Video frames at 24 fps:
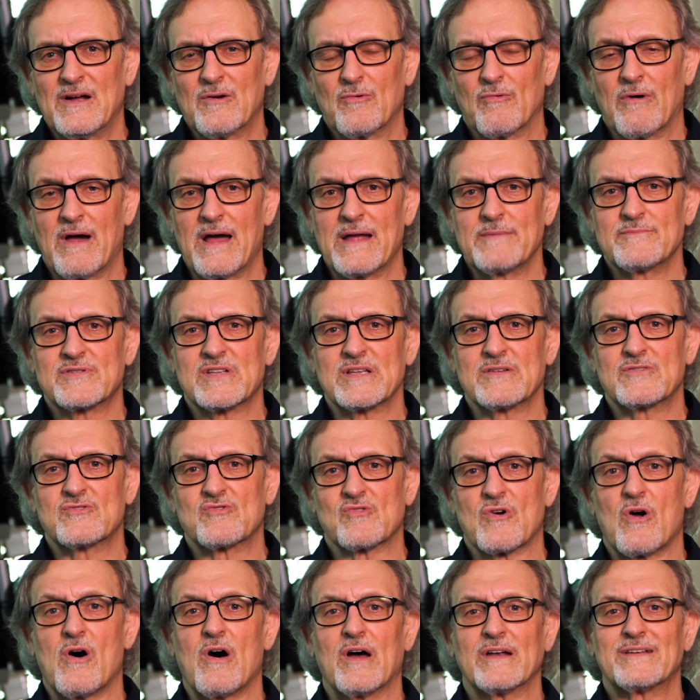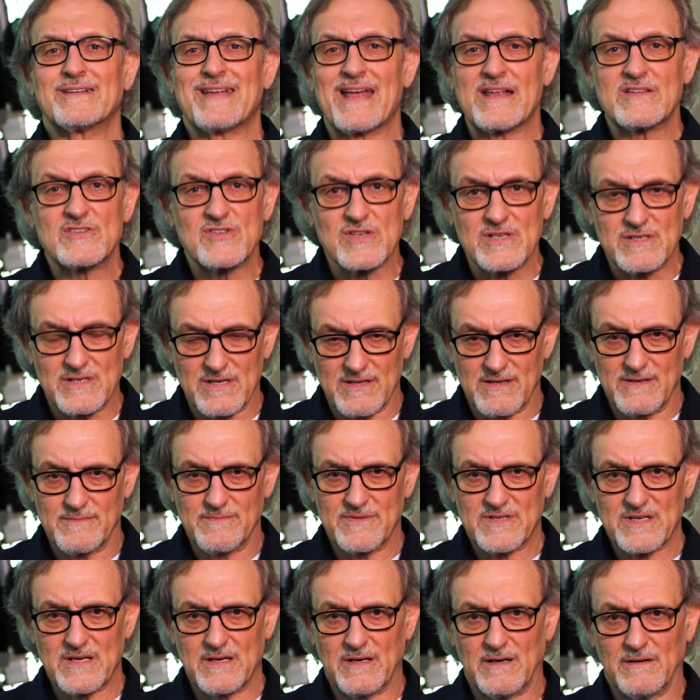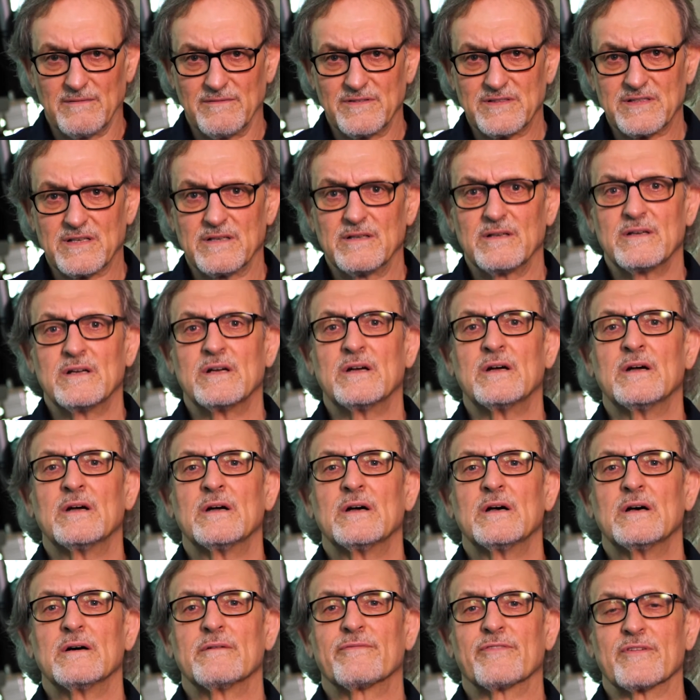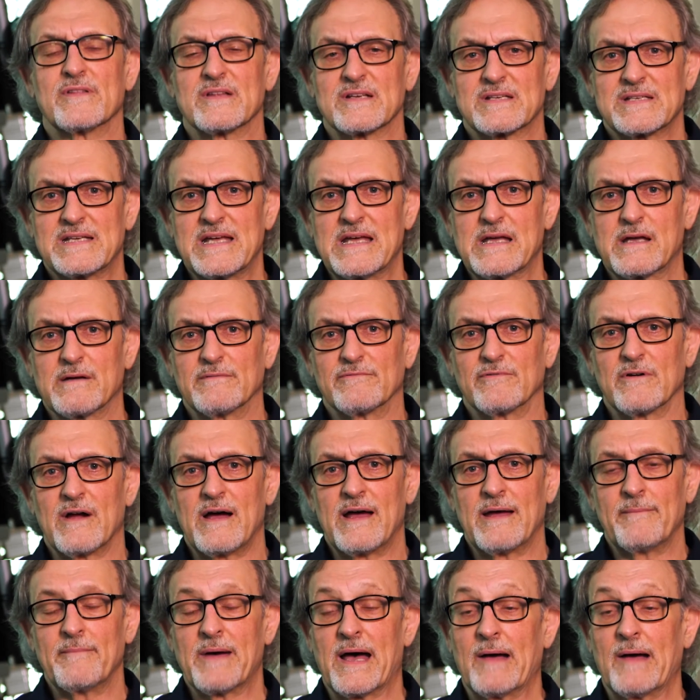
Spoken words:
Rhymes that draw attention to themselves for the sake of rhyme.